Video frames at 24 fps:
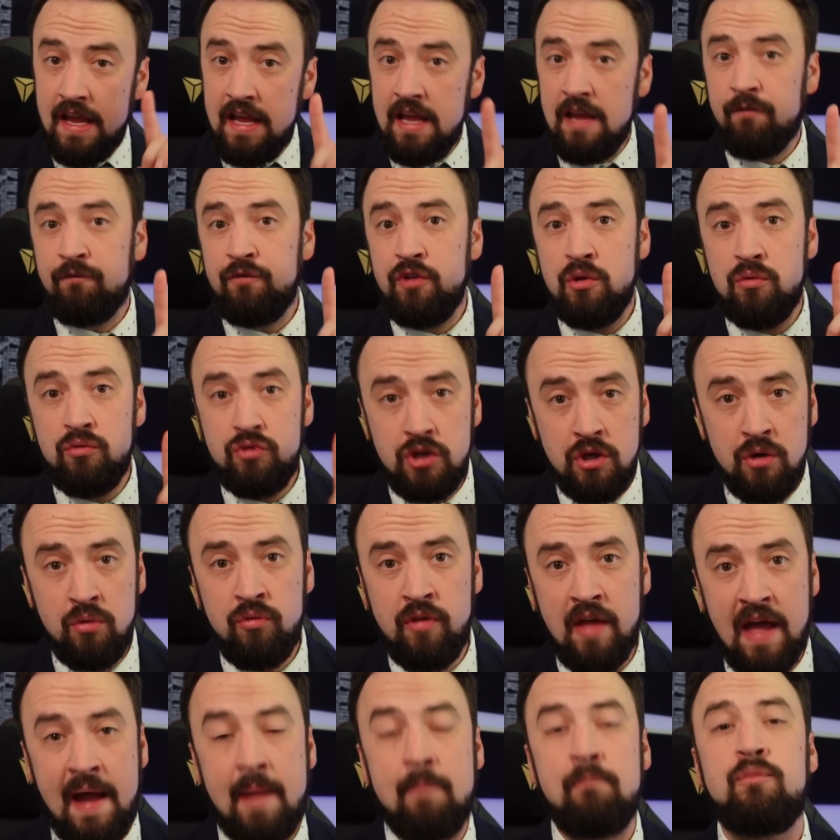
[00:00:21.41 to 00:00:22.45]
If you
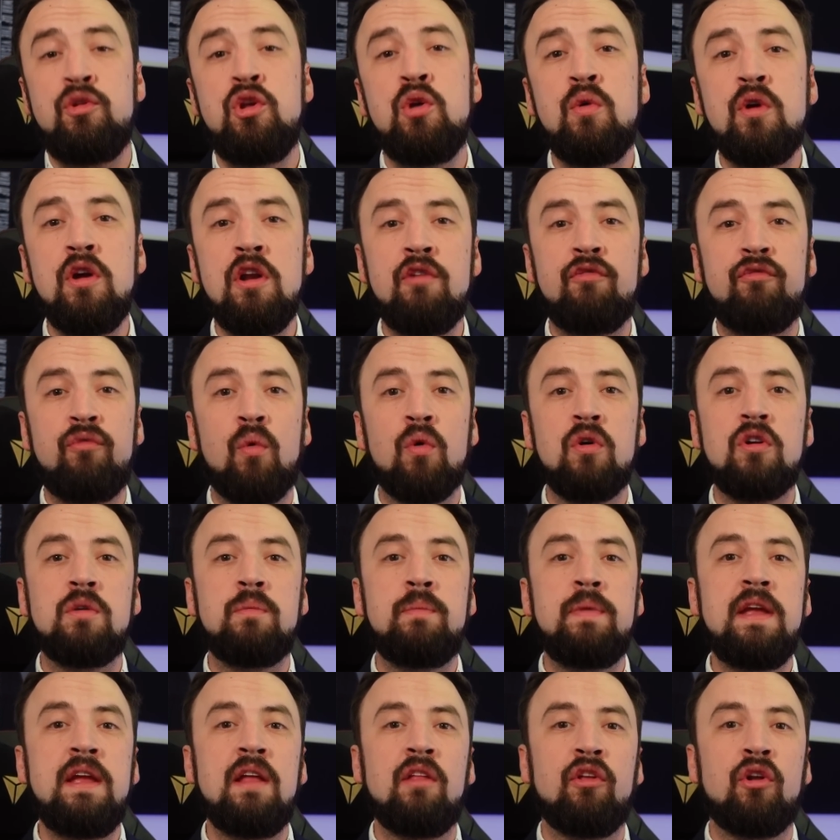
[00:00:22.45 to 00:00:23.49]
do that, you can afford
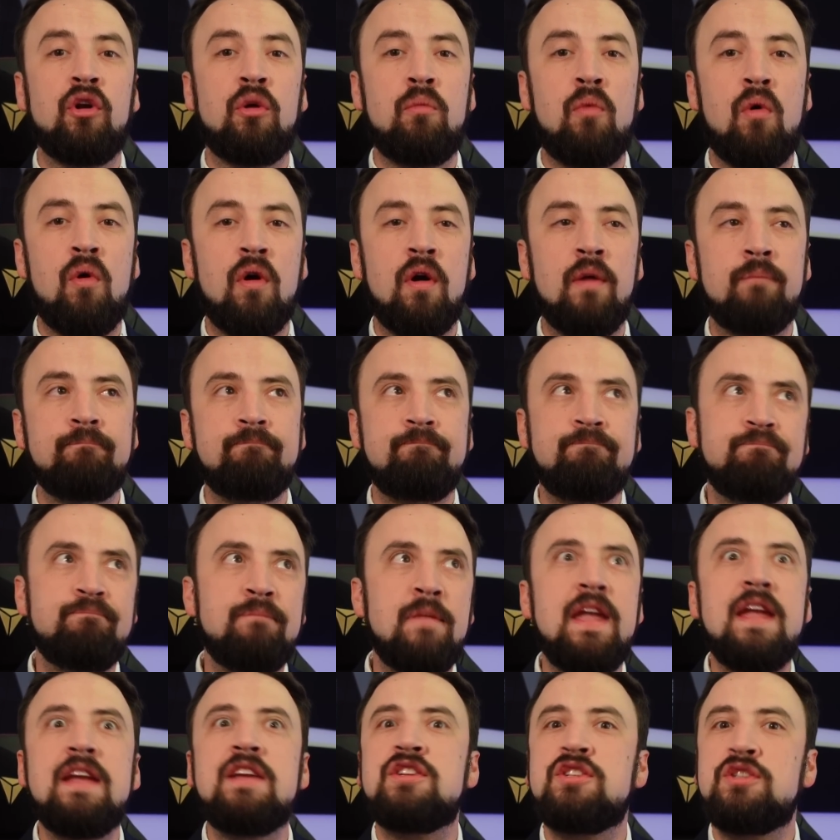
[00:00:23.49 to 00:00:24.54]
to be a little more
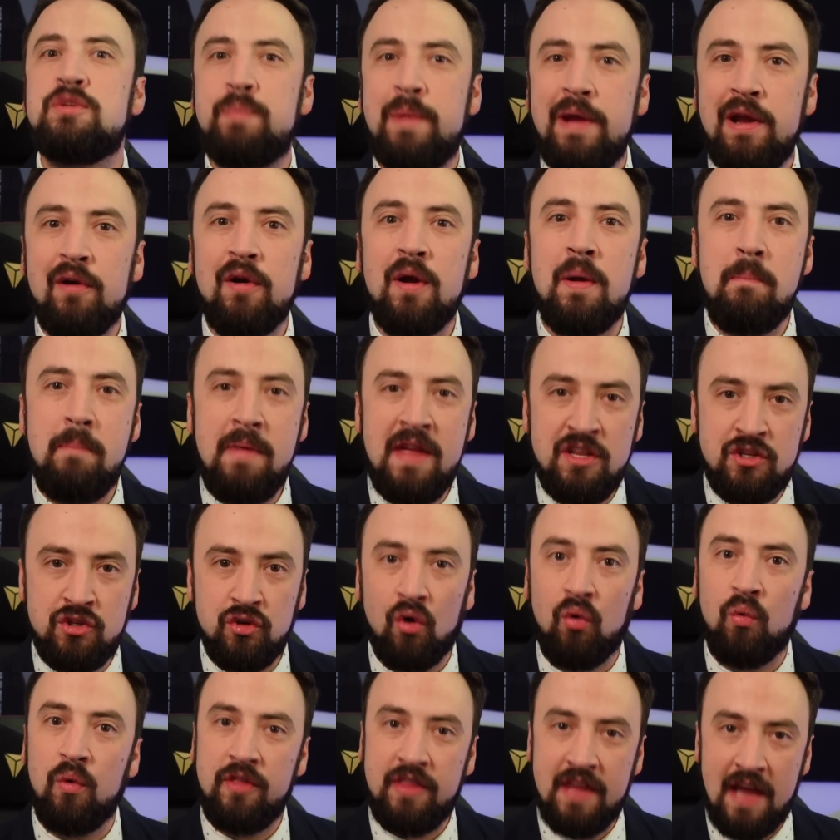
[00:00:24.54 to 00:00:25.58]

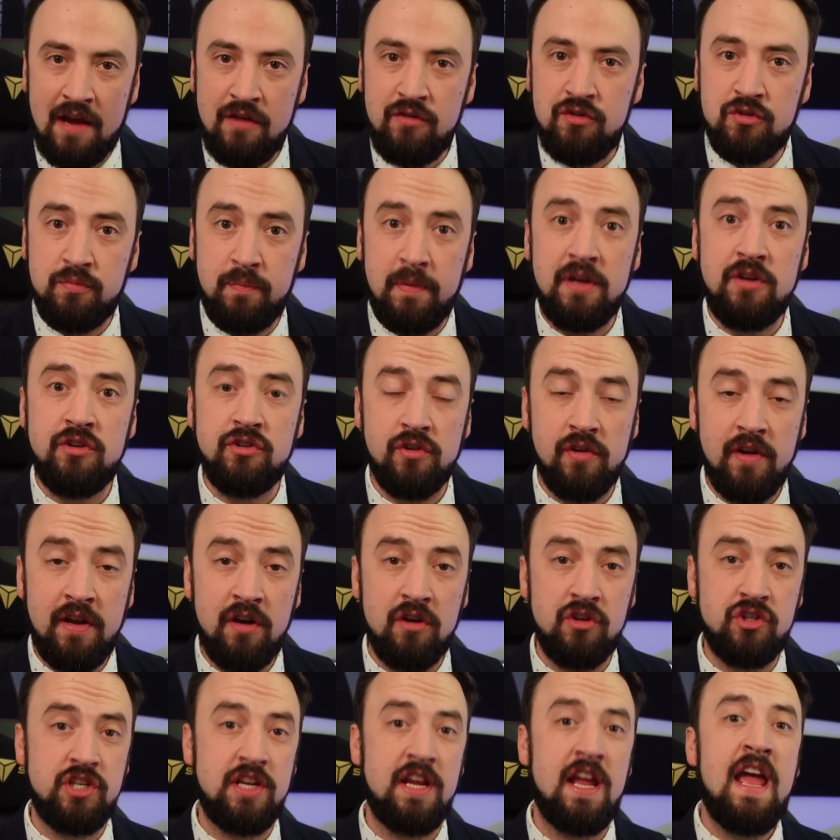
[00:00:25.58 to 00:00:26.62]
experimental with how you spend your
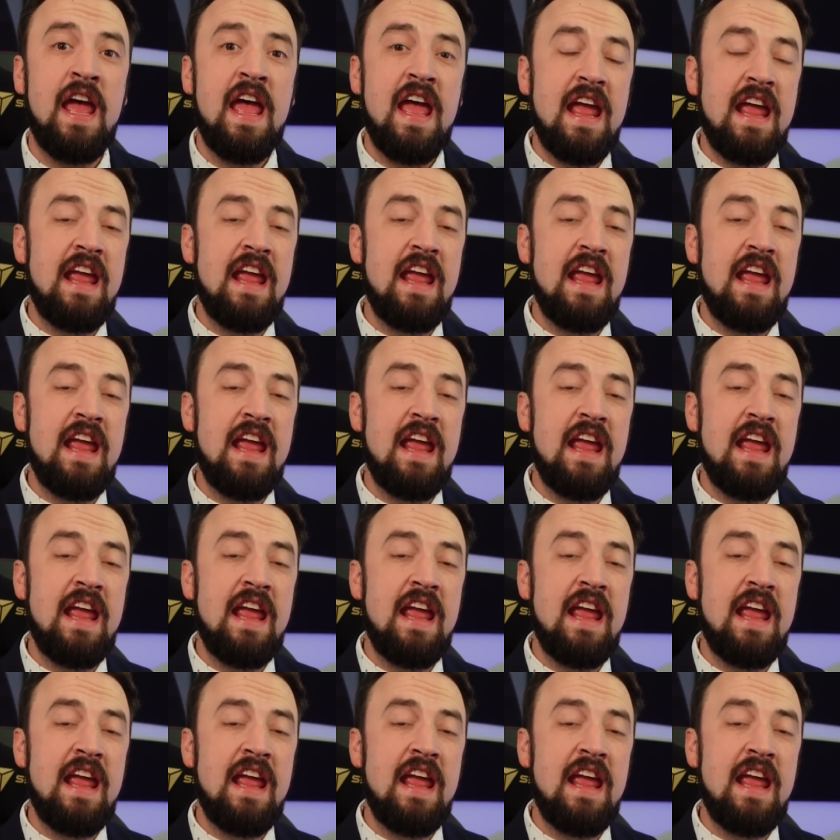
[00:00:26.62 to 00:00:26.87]
energy.